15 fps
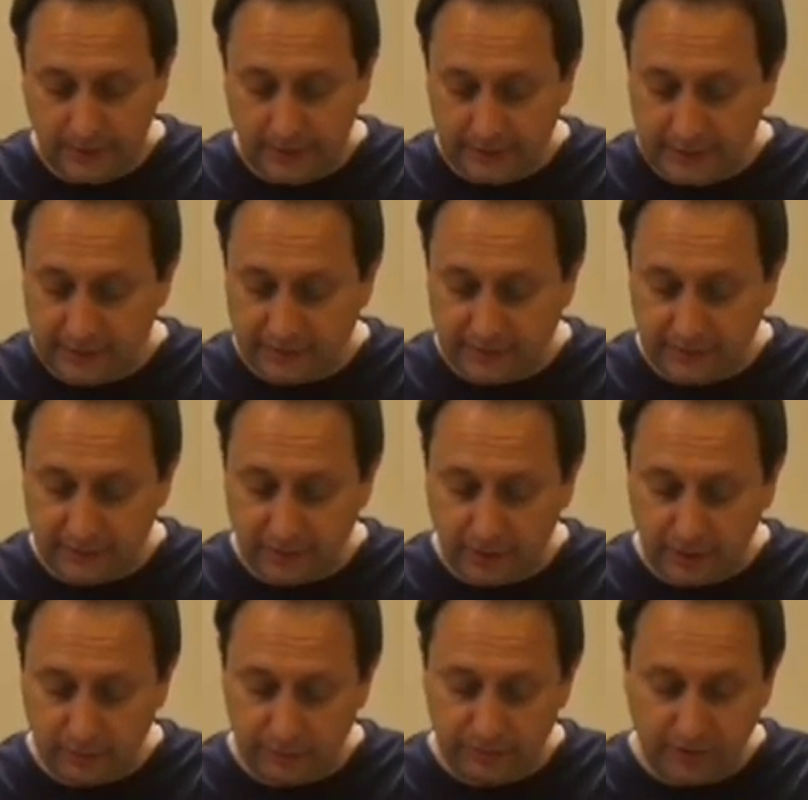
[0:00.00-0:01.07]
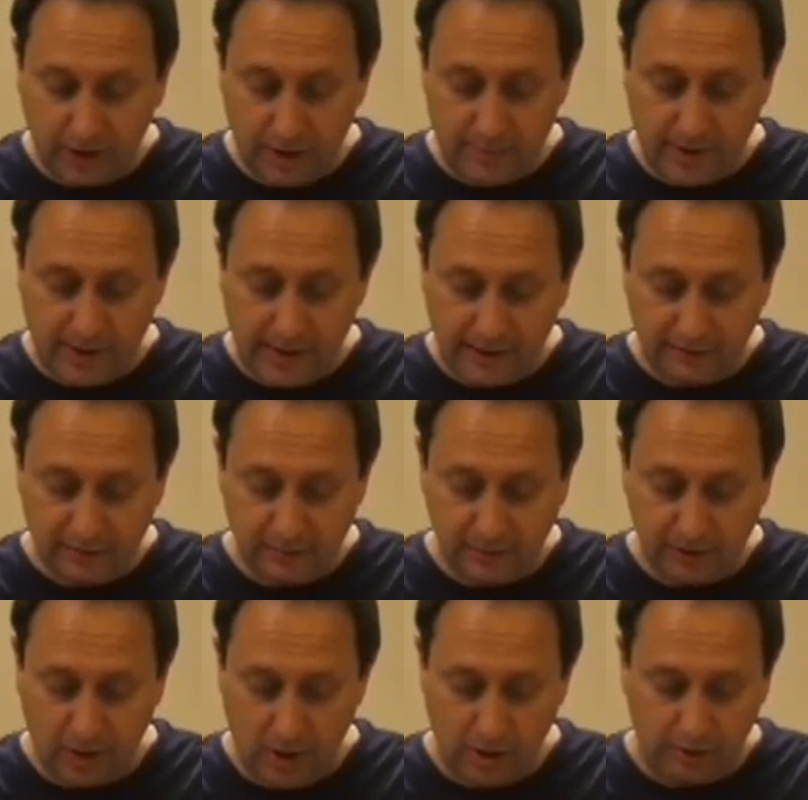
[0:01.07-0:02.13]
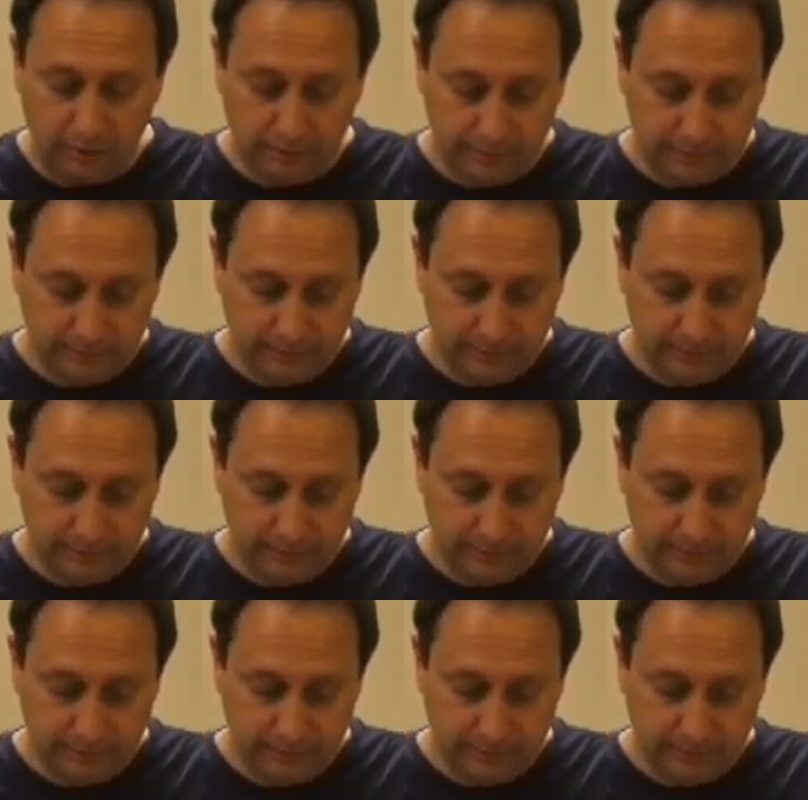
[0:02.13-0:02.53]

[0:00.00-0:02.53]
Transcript: And I guess he thought it was time I asked him along.